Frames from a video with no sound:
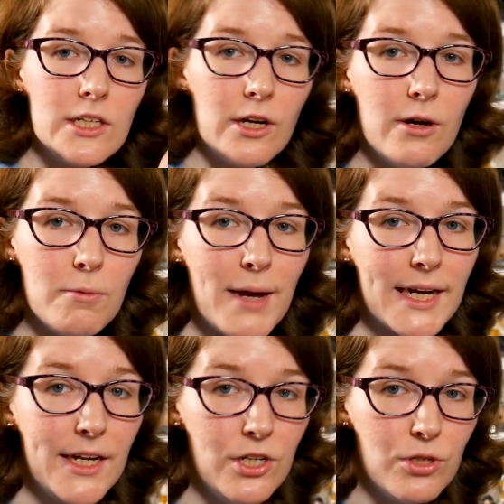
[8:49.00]
to go
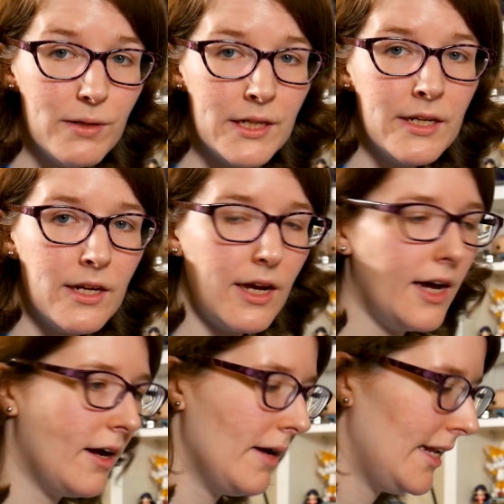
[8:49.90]
back into it
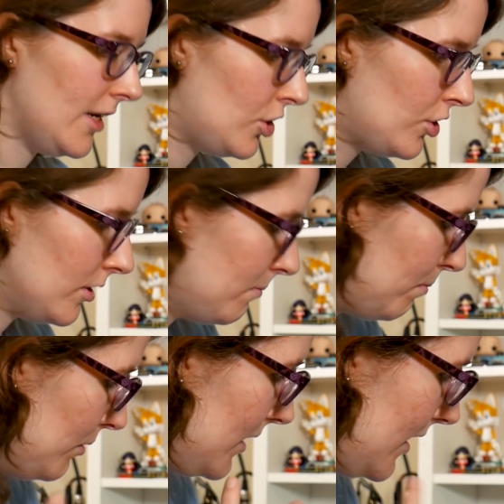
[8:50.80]
uh, and it should boot